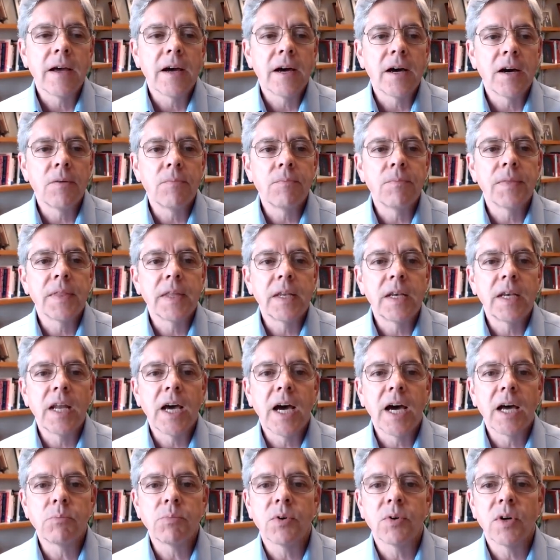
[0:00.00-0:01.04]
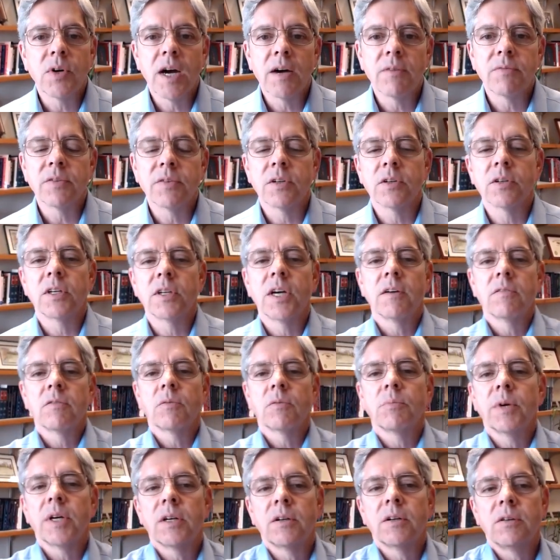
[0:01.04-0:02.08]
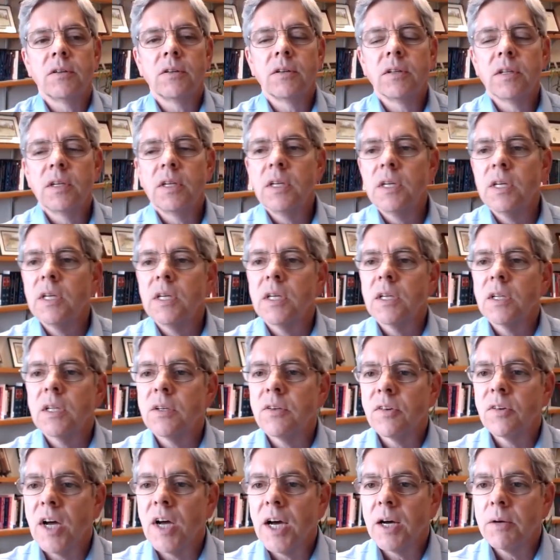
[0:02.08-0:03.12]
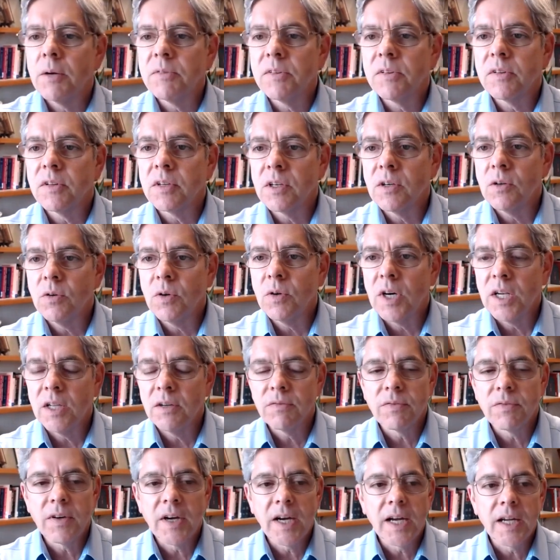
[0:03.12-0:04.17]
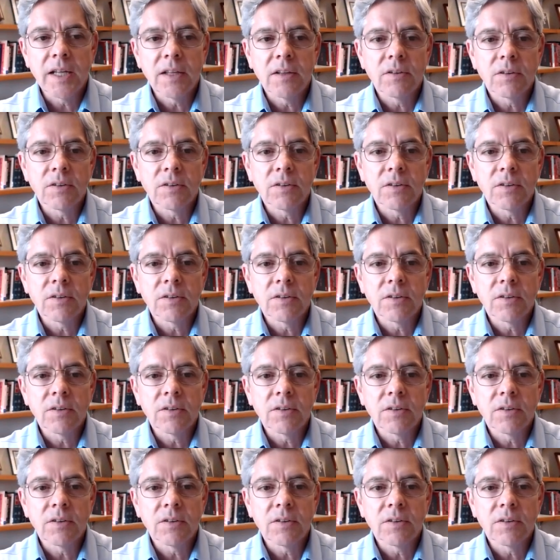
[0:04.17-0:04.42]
nonprofit or governmental jobs that qualify.